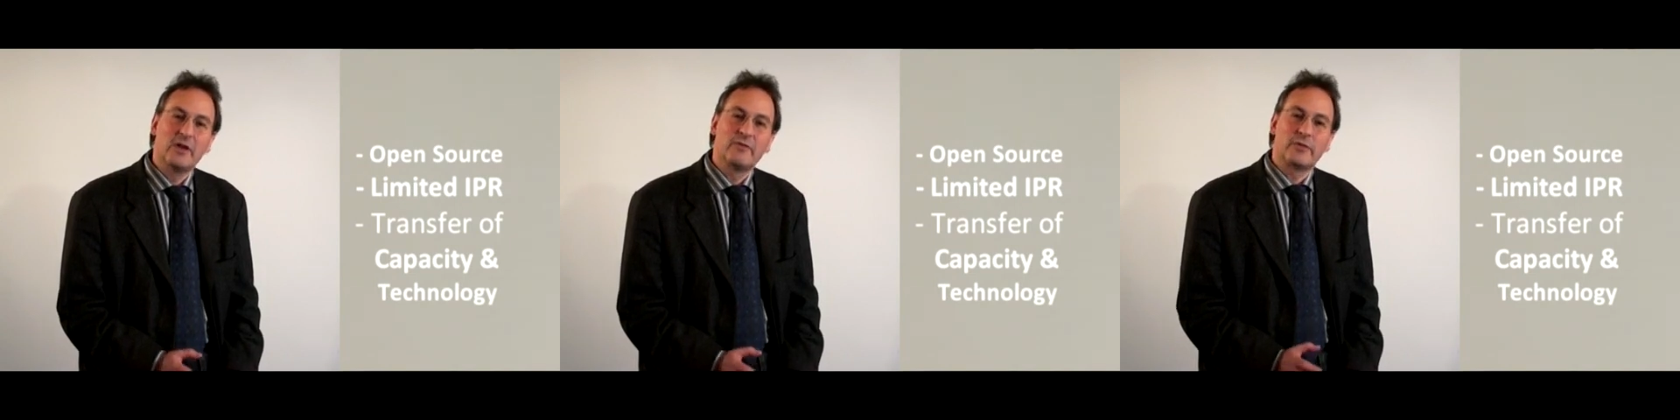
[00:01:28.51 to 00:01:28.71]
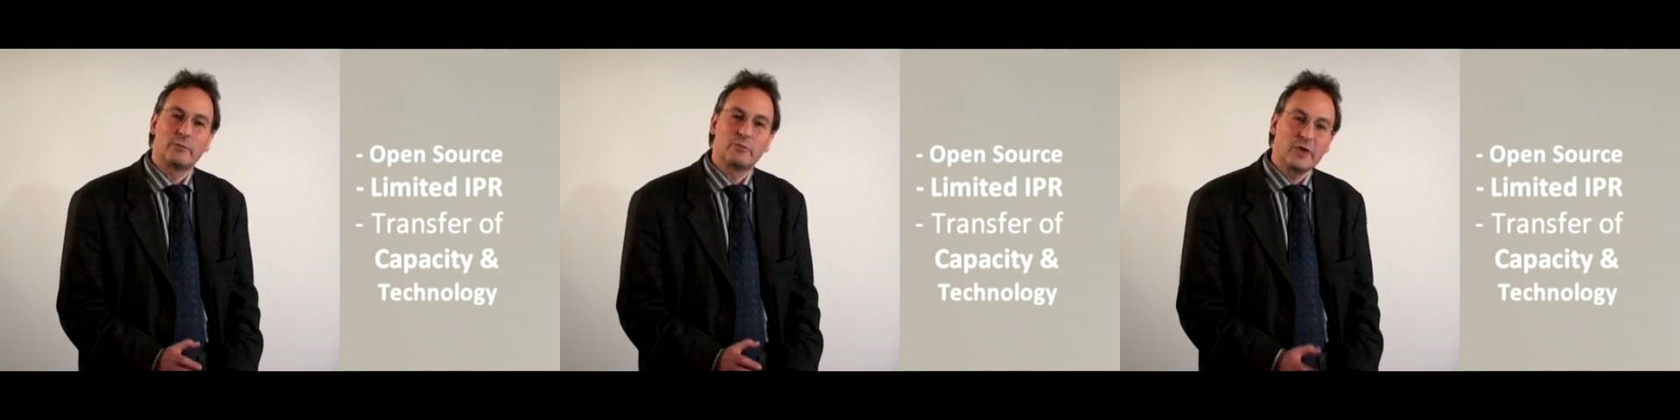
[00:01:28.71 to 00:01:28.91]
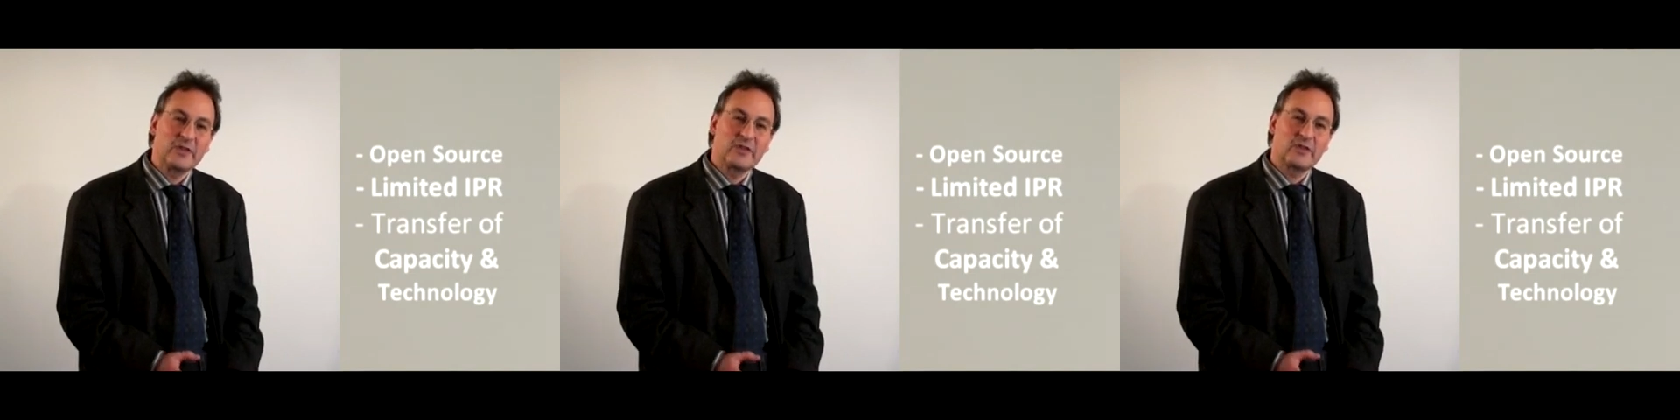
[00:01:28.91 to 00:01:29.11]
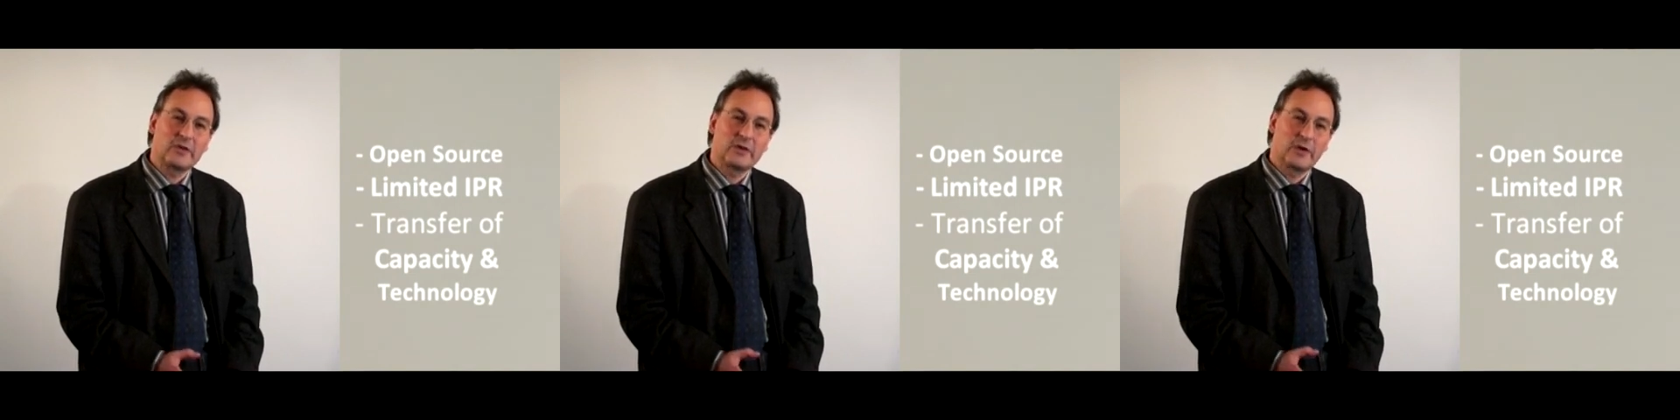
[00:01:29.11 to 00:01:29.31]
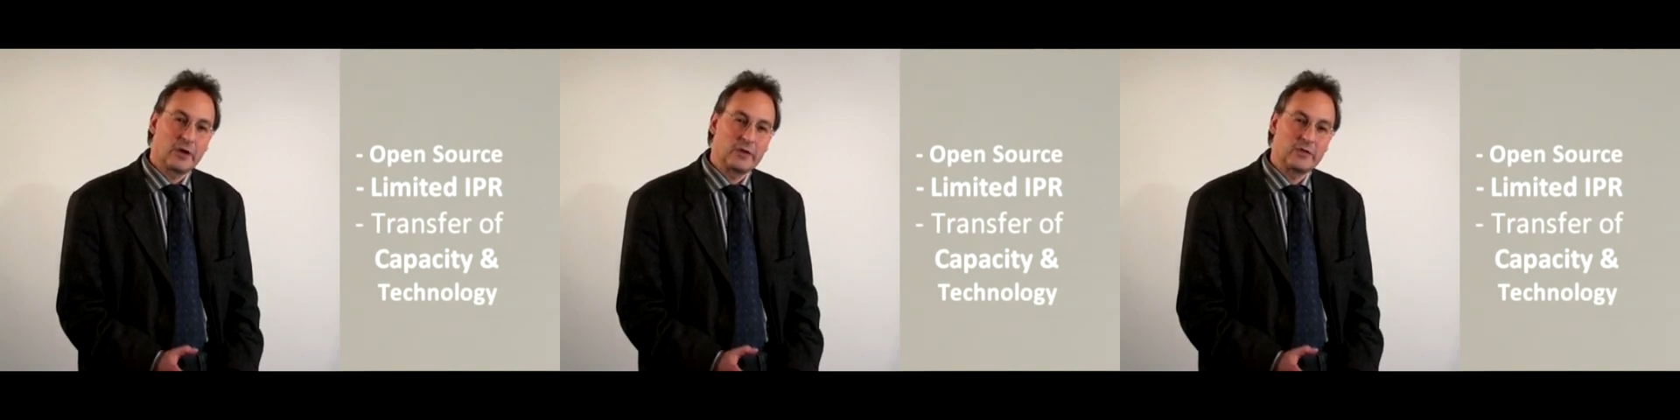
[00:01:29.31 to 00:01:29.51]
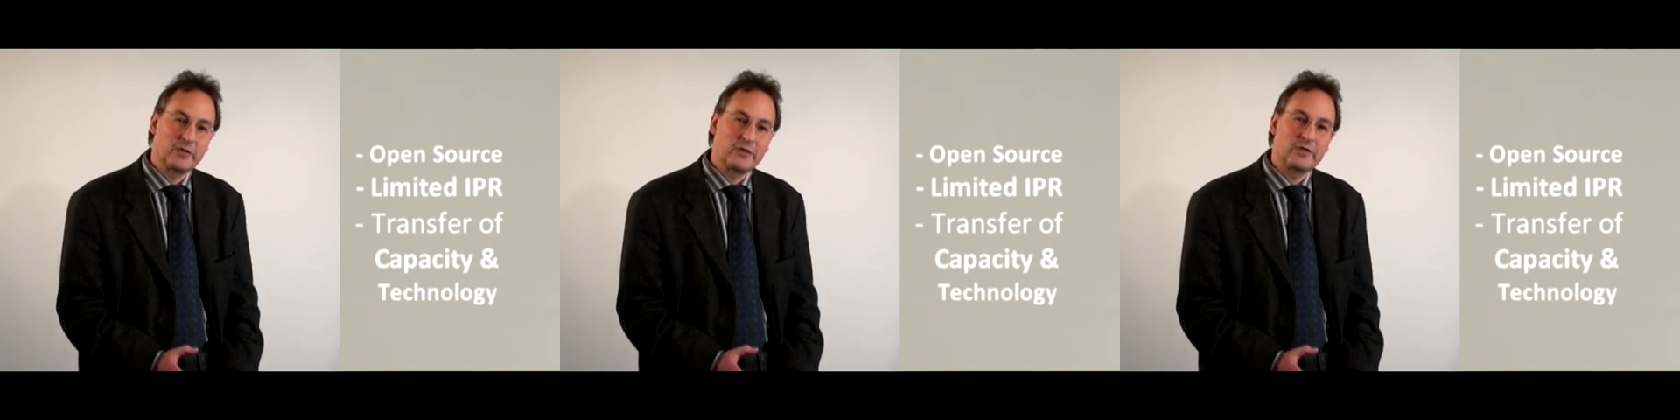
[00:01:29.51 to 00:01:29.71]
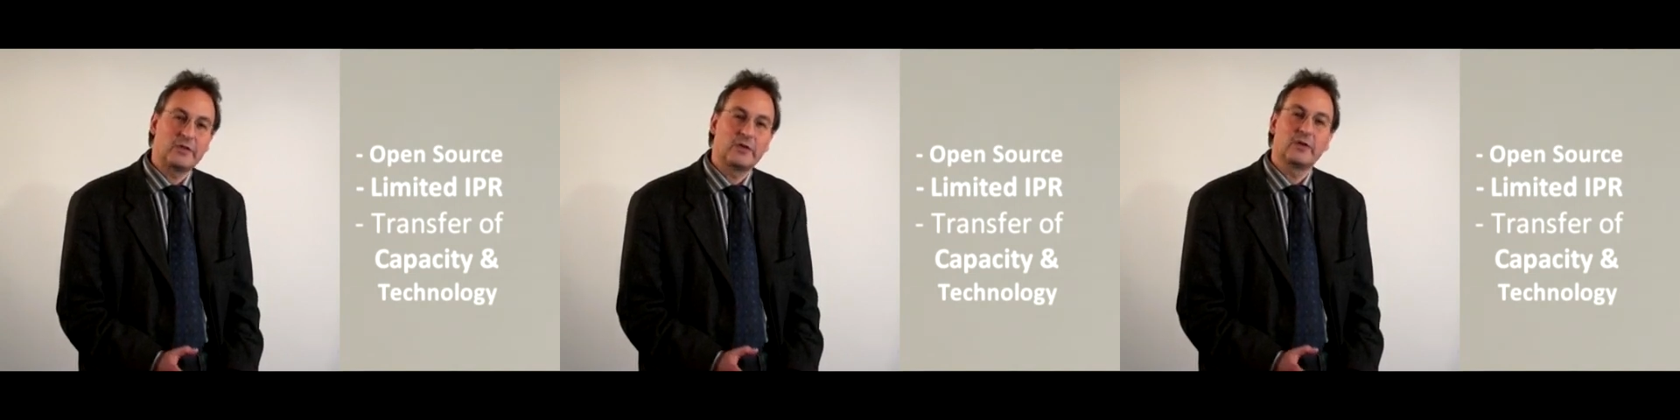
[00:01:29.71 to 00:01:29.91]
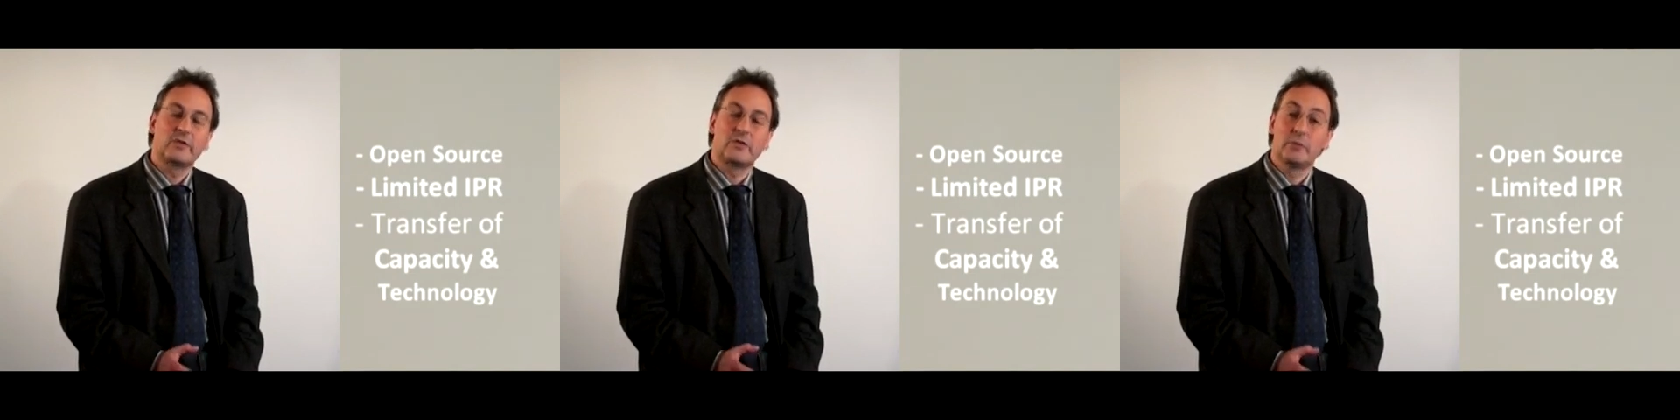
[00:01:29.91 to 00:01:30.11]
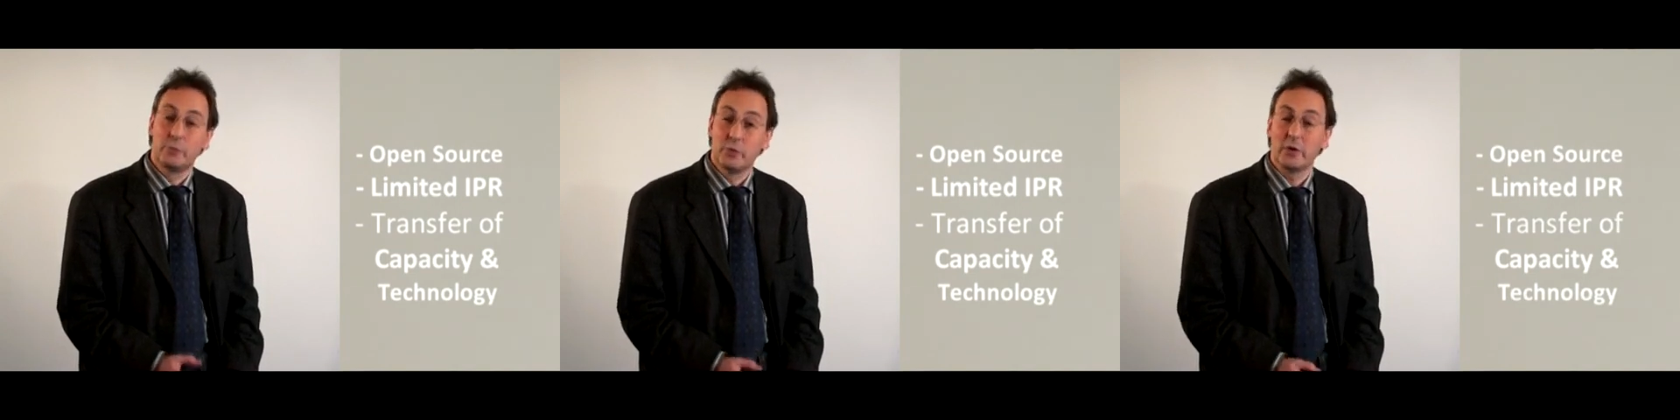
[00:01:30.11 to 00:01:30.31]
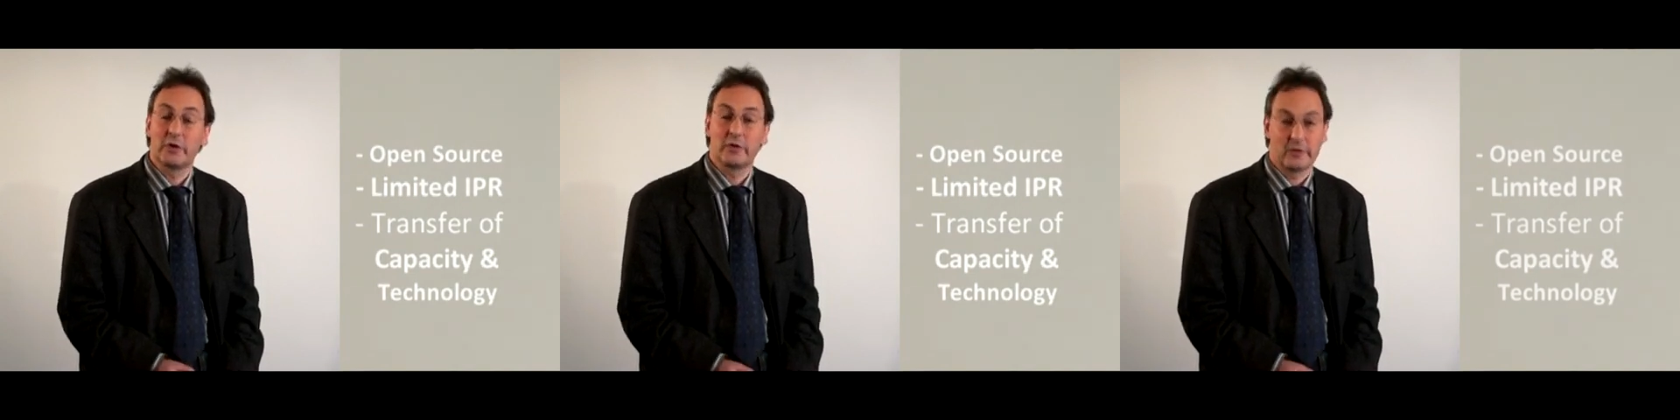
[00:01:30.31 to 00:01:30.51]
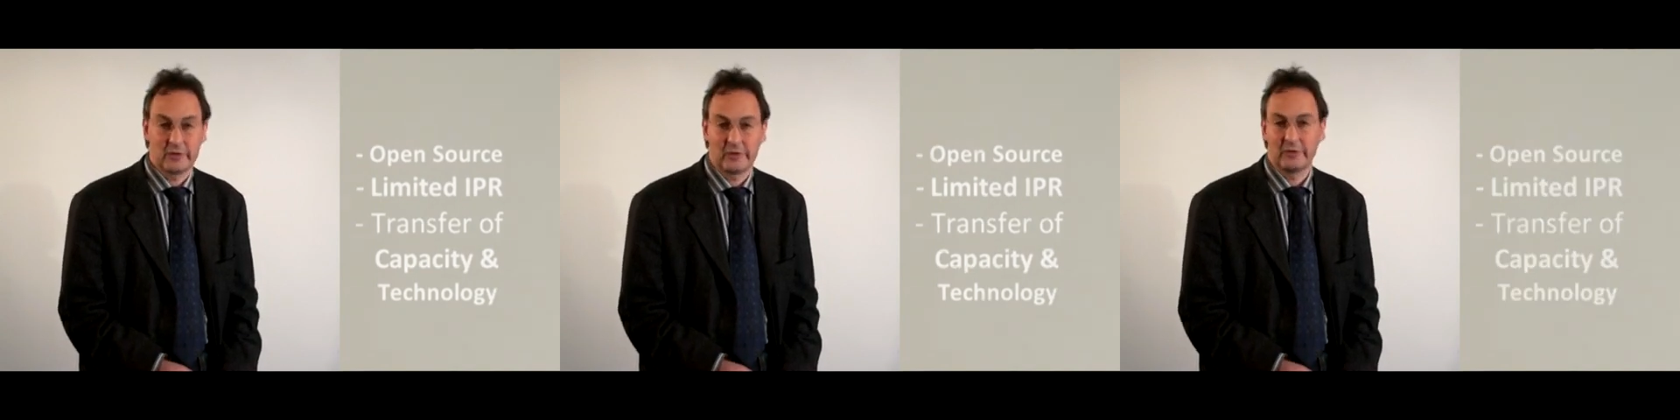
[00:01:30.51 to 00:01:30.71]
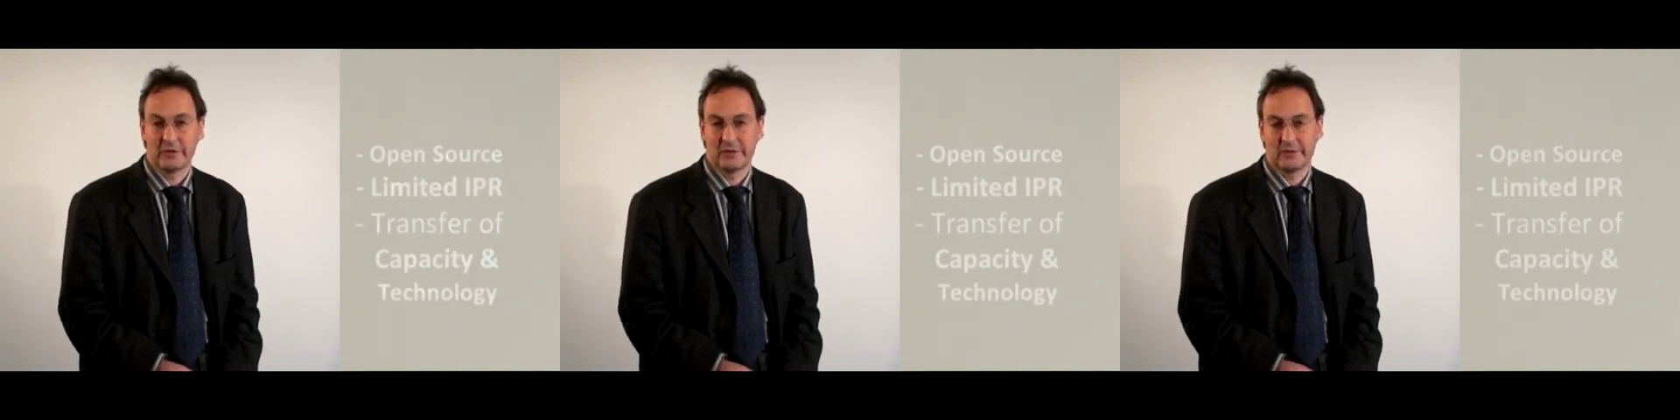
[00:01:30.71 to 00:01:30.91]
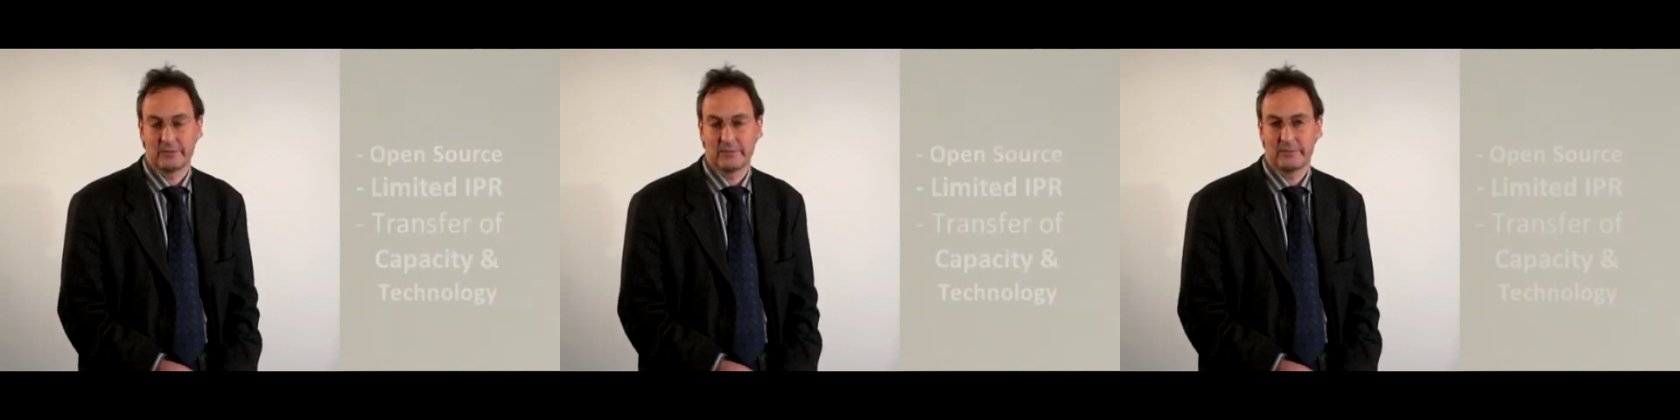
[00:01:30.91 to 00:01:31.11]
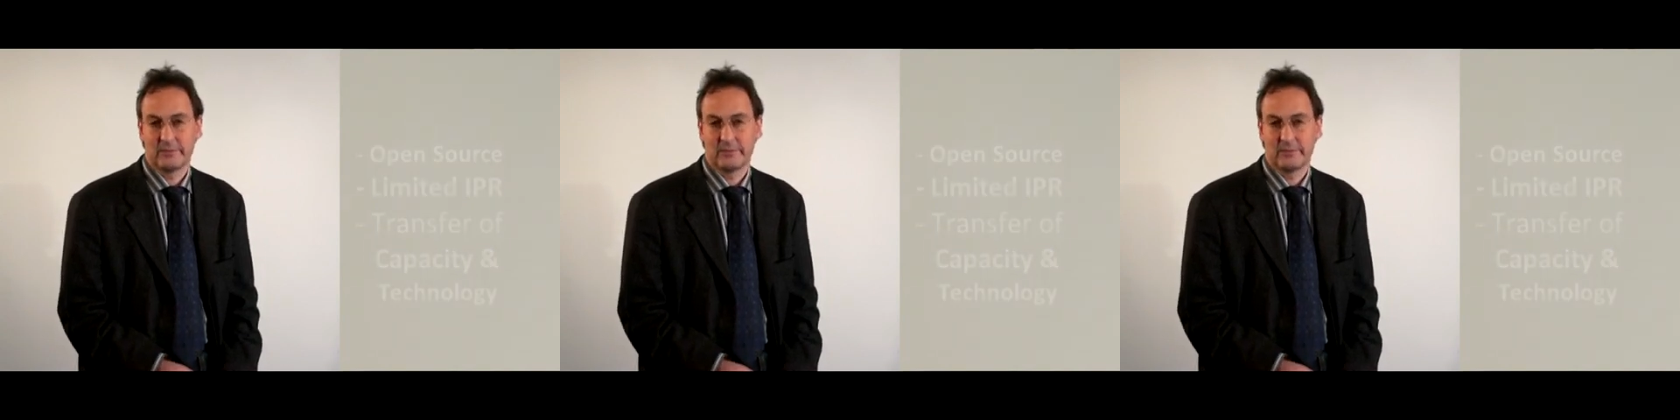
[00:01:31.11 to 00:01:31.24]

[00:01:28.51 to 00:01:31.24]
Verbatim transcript: from rich countries to poor countries.